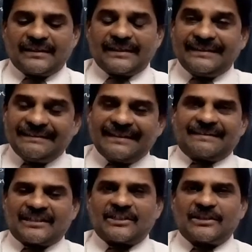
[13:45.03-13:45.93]
Indian
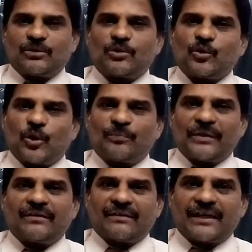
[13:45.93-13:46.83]
text into
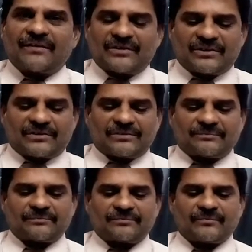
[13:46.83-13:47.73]
European languages.
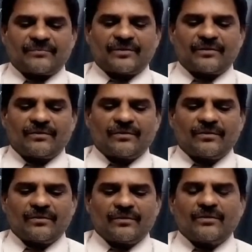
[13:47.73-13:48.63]

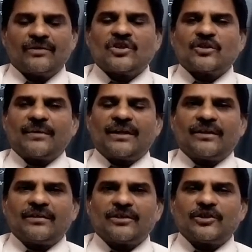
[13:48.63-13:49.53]

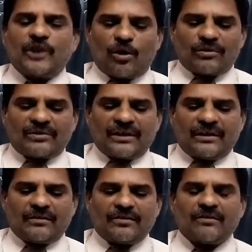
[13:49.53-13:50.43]
Similarly,
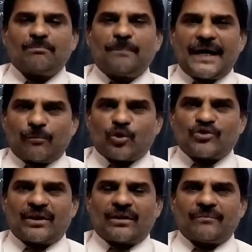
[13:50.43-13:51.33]
Dorothy
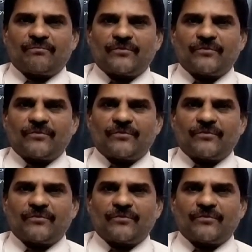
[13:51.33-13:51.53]
Barbosa,